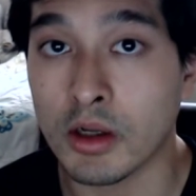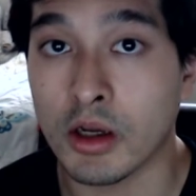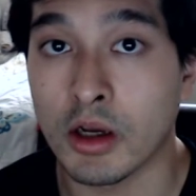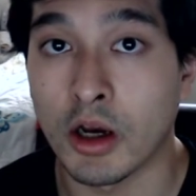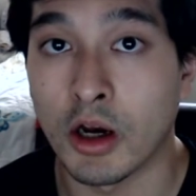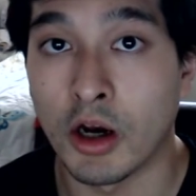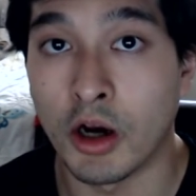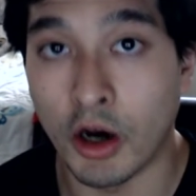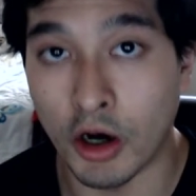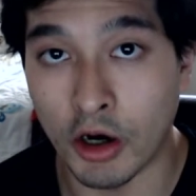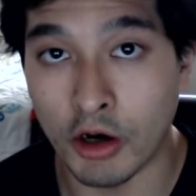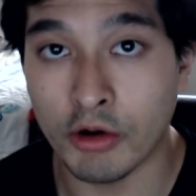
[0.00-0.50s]

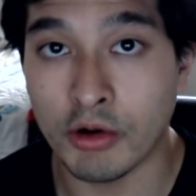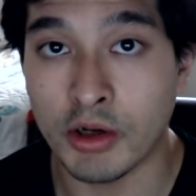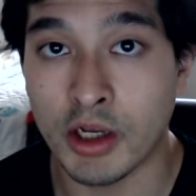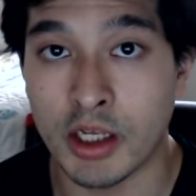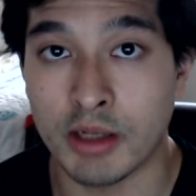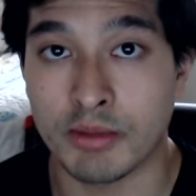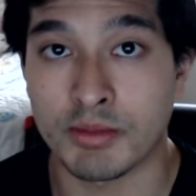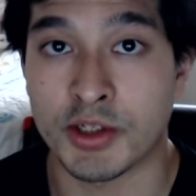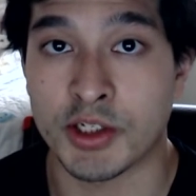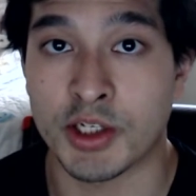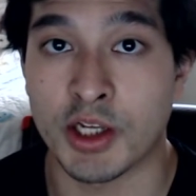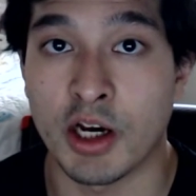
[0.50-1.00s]
Ho
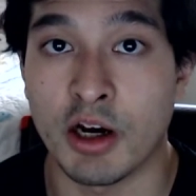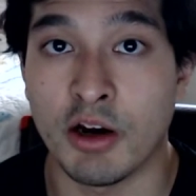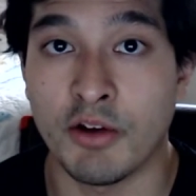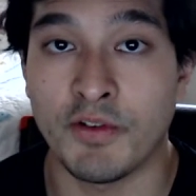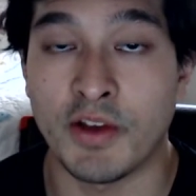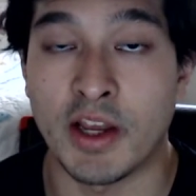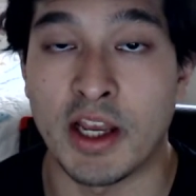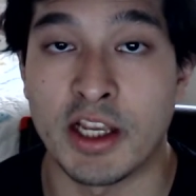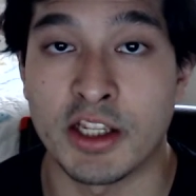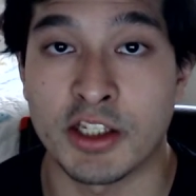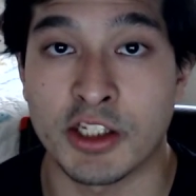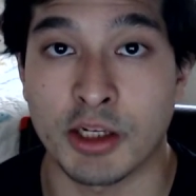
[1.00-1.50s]

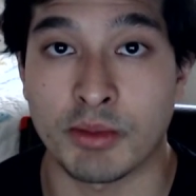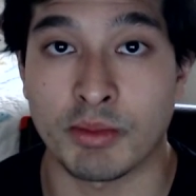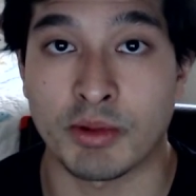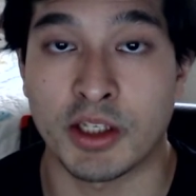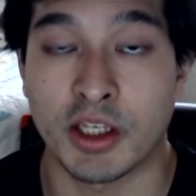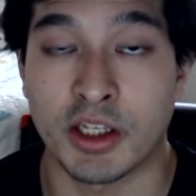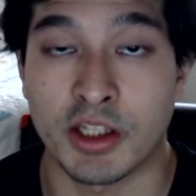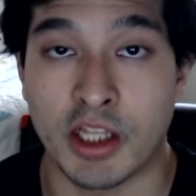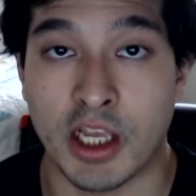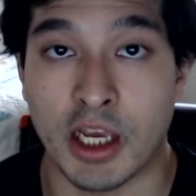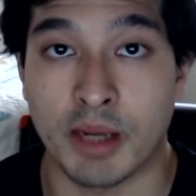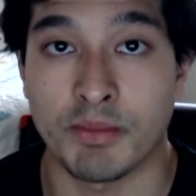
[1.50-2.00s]
himself ends up
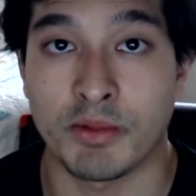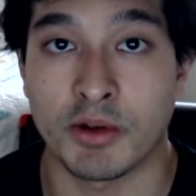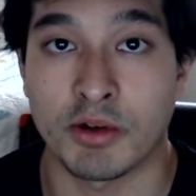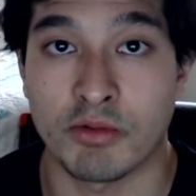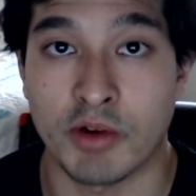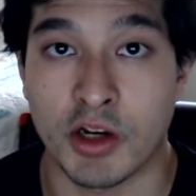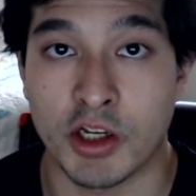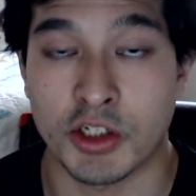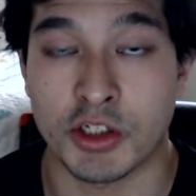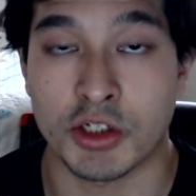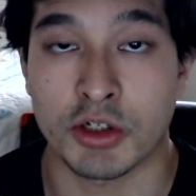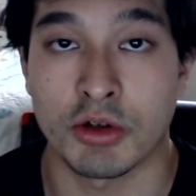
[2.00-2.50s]
kidnapping
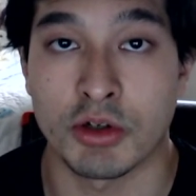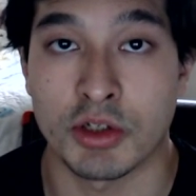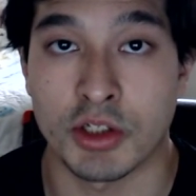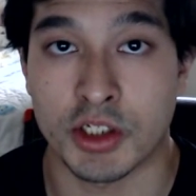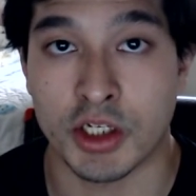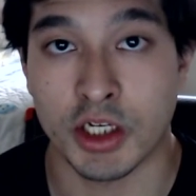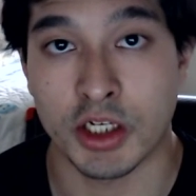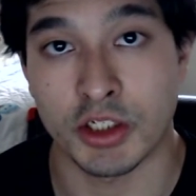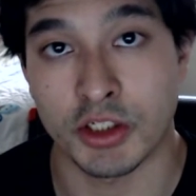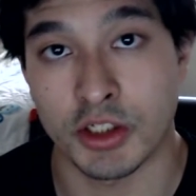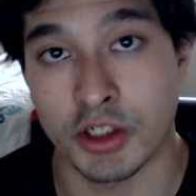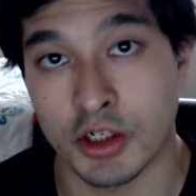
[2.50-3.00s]
Rachel and
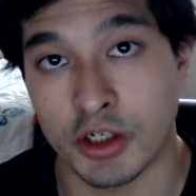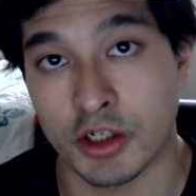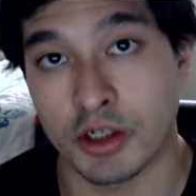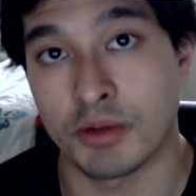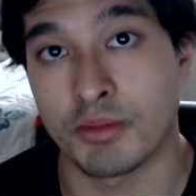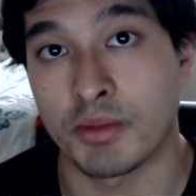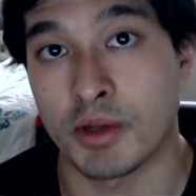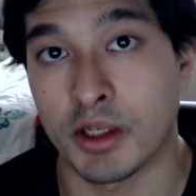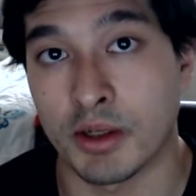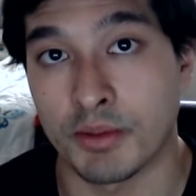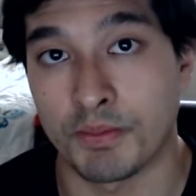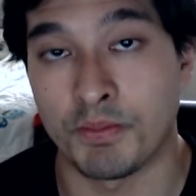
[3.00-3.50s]
says, you're going to
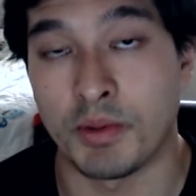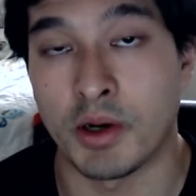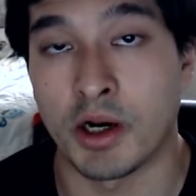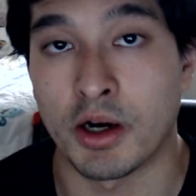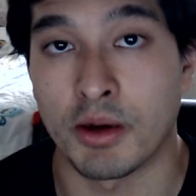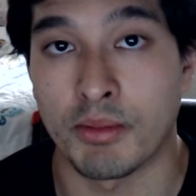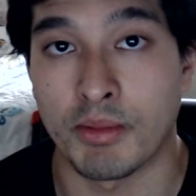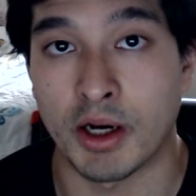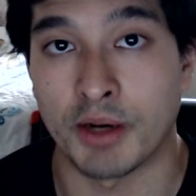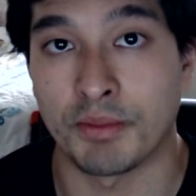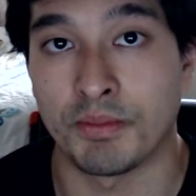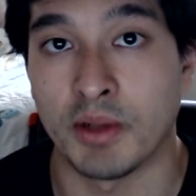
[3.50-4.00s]
be a part
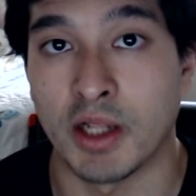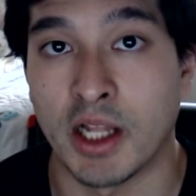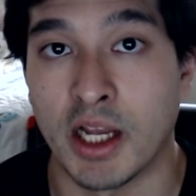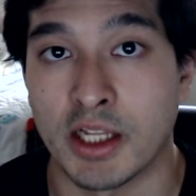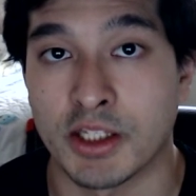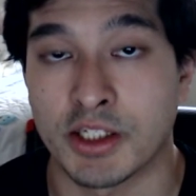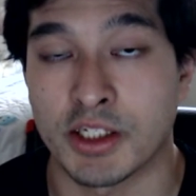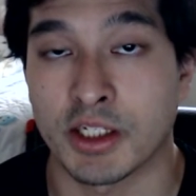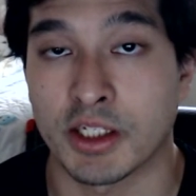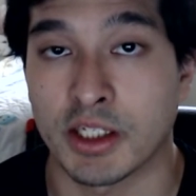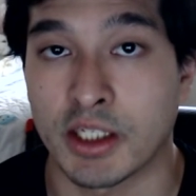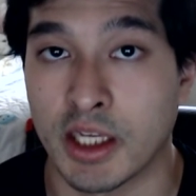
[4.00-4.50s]
of my
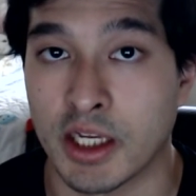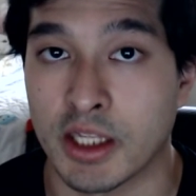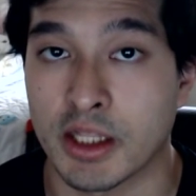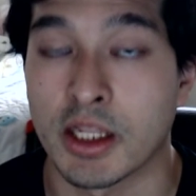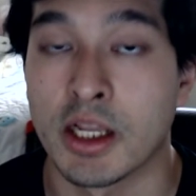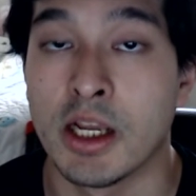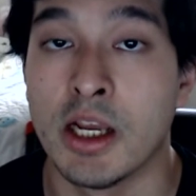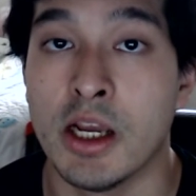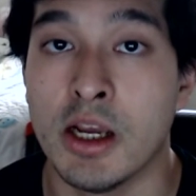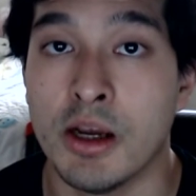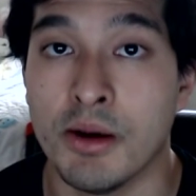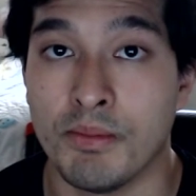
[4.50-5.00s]
plan to get
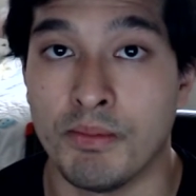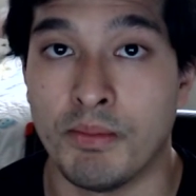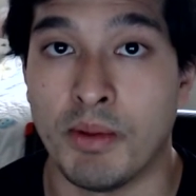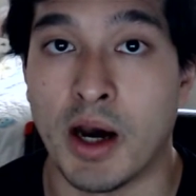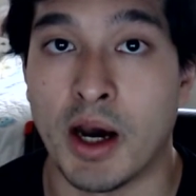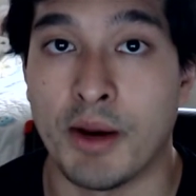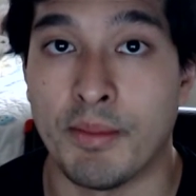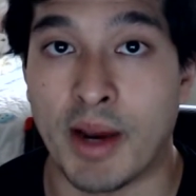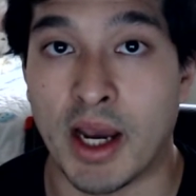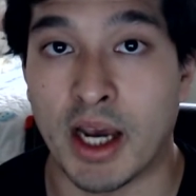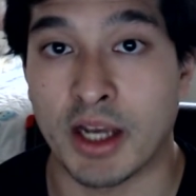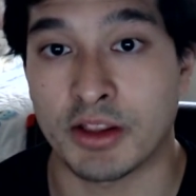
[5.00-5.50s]

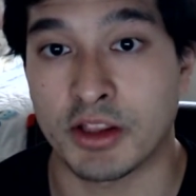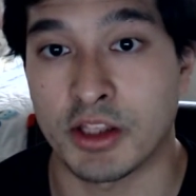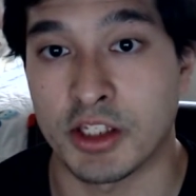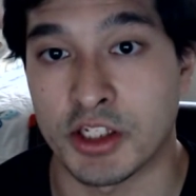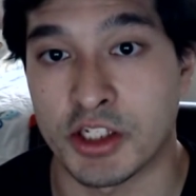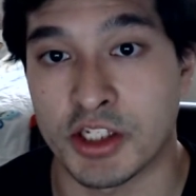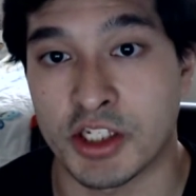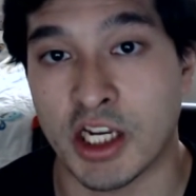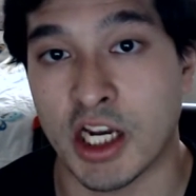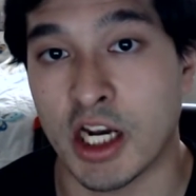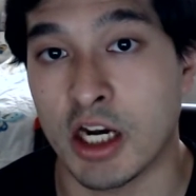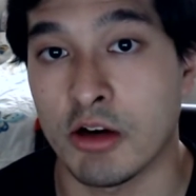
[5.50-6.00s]
Bam out this
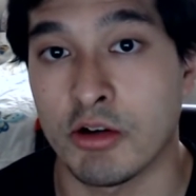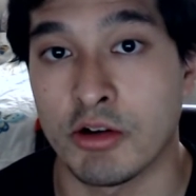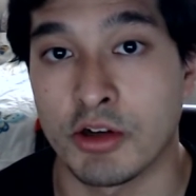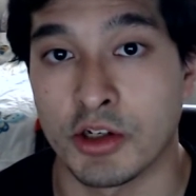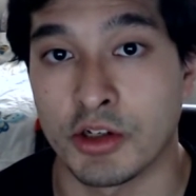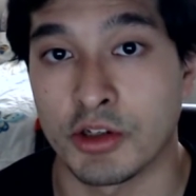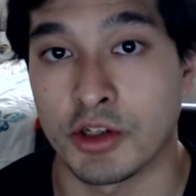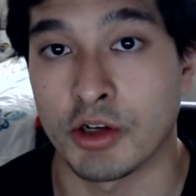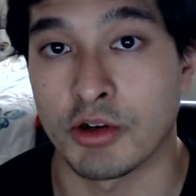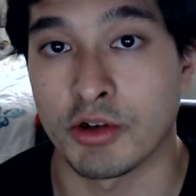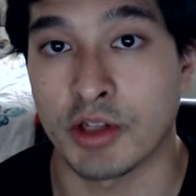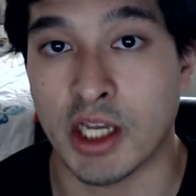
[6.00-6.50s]
tower,
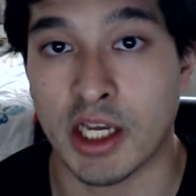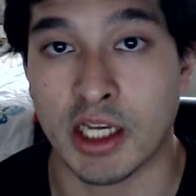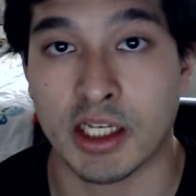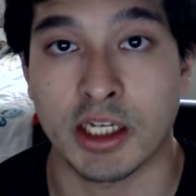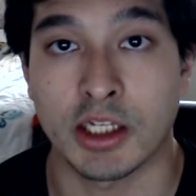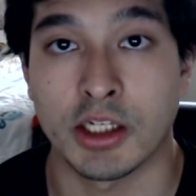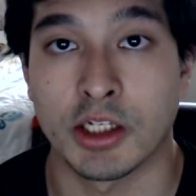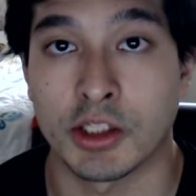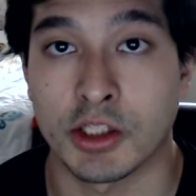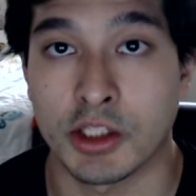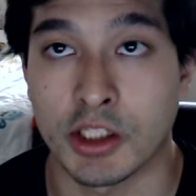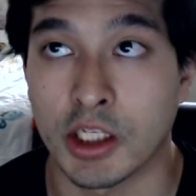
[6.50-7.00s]
you know, that
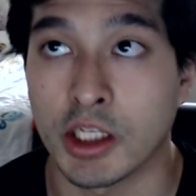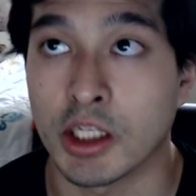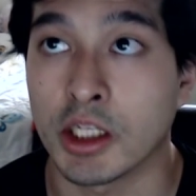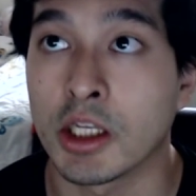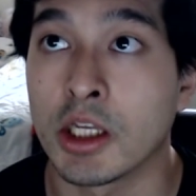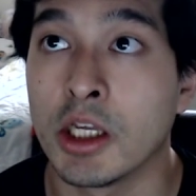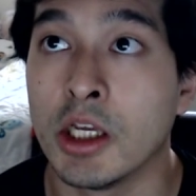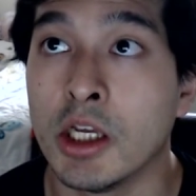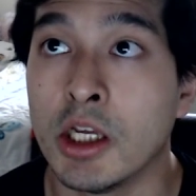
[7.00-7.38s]
kind of thing.